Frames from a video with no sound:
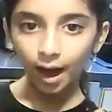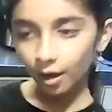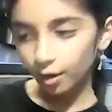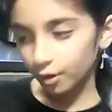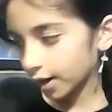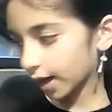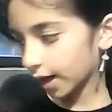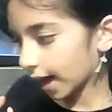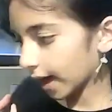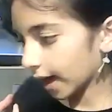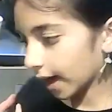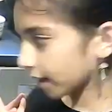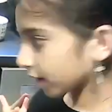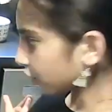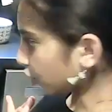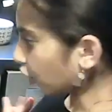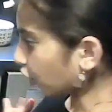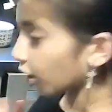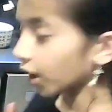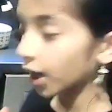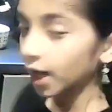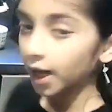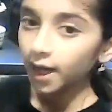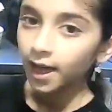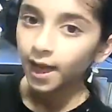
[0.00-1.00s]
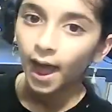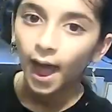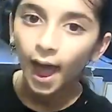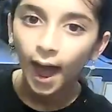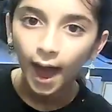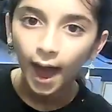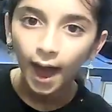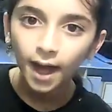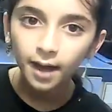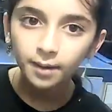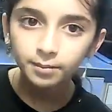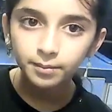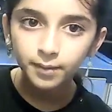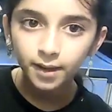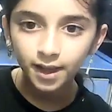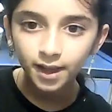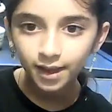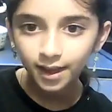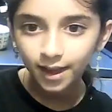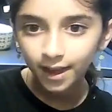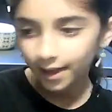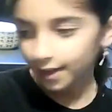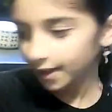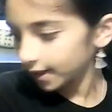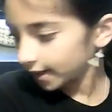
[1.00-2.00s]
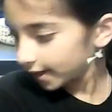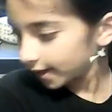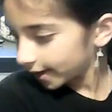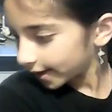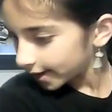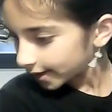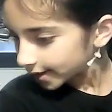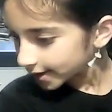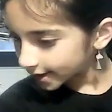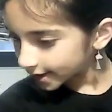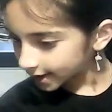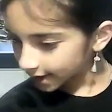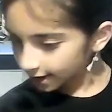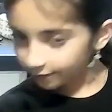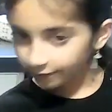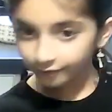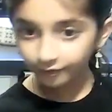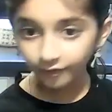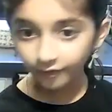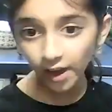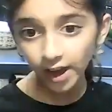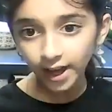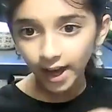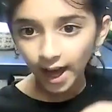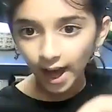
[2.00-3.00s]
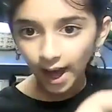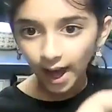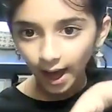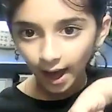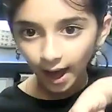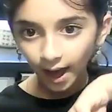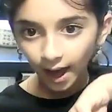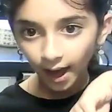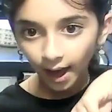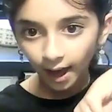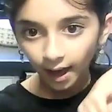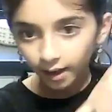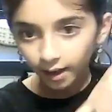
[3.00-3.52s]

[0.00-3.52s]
Okay, so I'm making Sophia.